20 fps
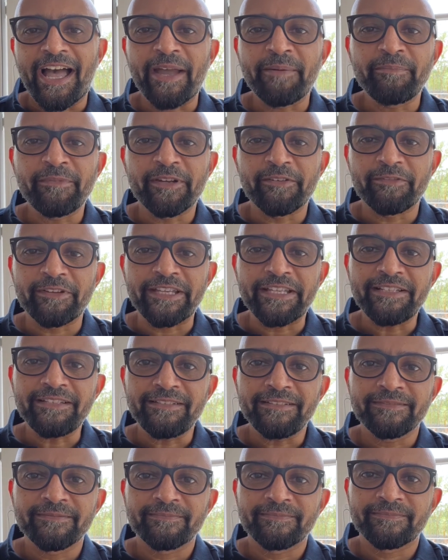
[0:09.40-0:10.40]
I'm Naveen.
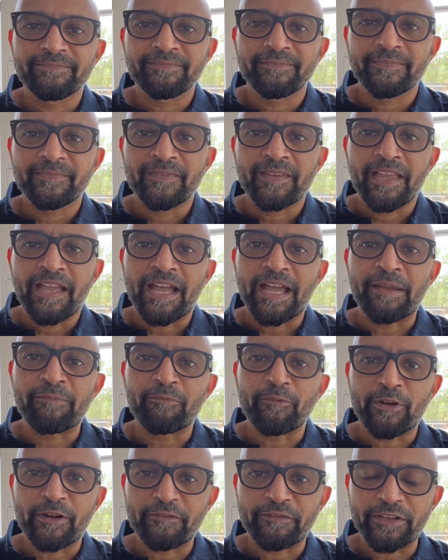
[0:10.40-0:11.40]

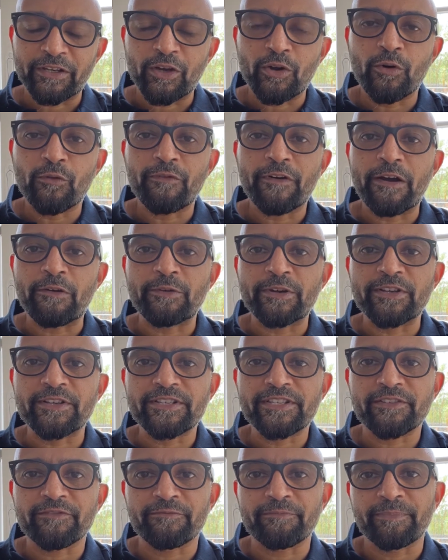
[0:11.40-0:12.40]
I'm one of the
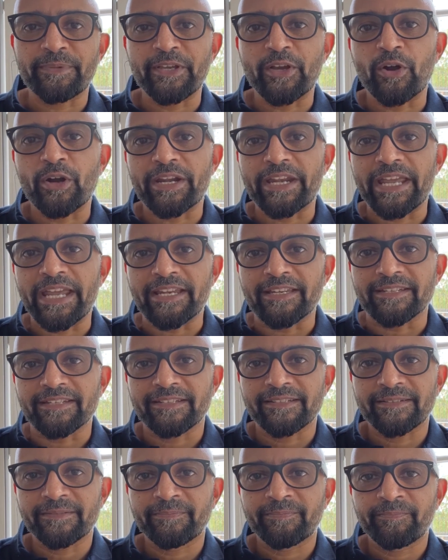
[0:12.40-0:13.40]
co-founders of Beyond
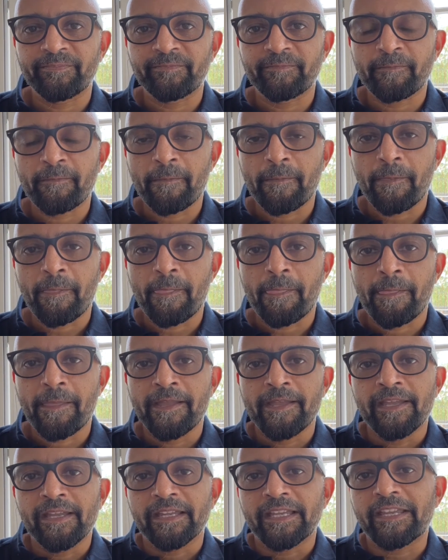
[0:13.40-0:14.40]

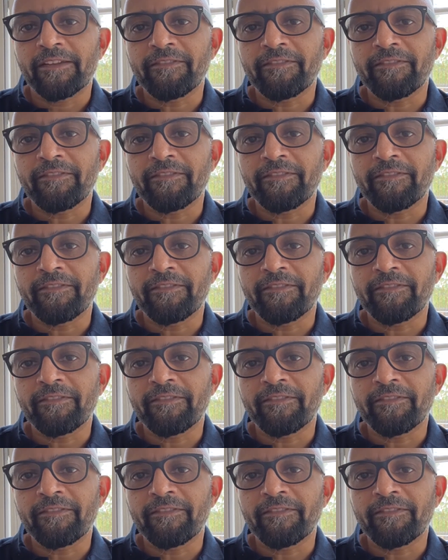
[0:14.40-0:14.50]
8.